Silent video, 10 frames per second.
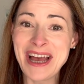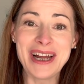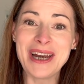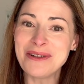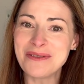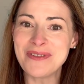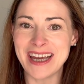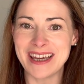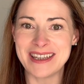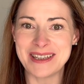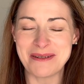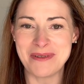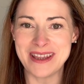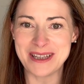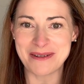a load of knickers
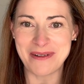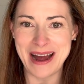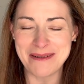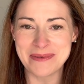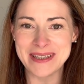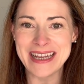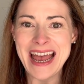with the scraps,